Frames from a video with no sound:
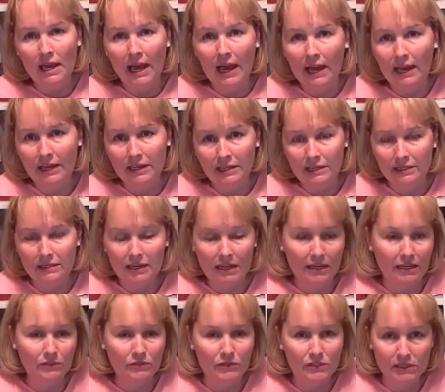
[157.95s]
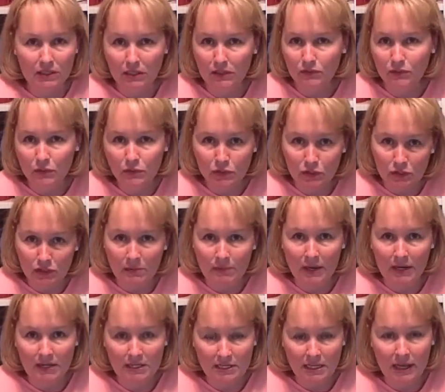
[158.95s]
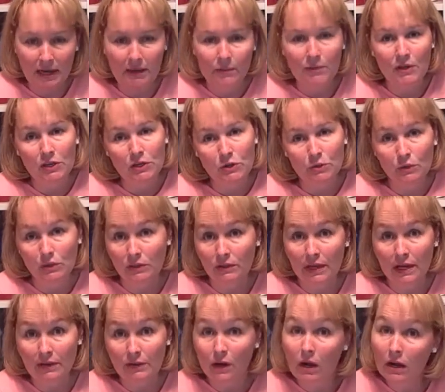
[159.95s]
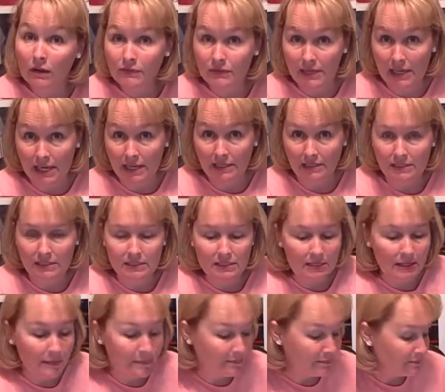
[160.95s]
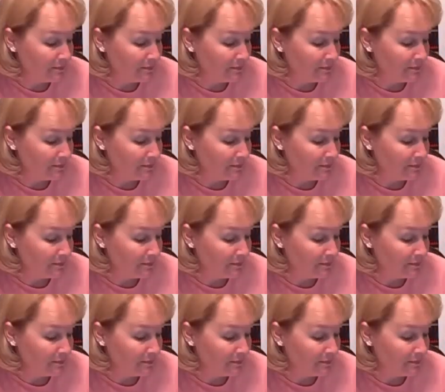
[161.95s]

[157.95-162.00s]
had a negative result for a certain amount of time, then you were allowed off the island.